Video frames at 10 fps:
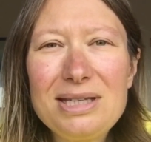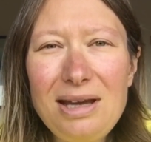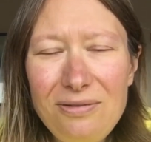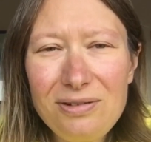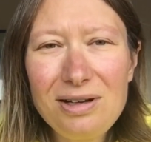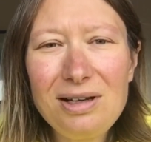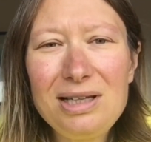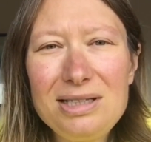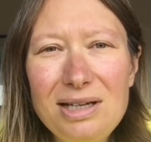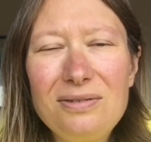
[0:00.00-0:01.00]

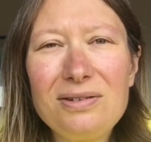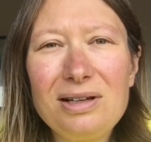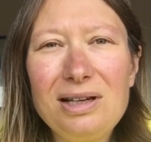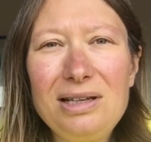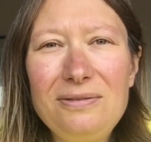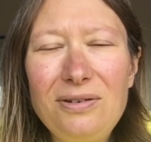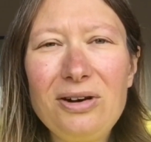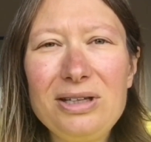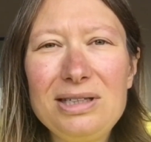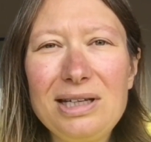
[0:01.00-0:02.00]
definitely
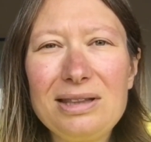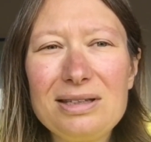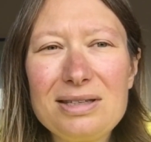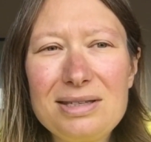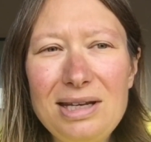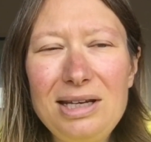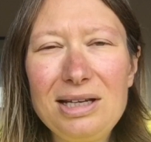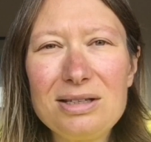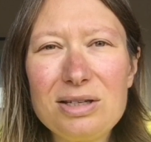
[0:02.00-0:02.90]
finding that staying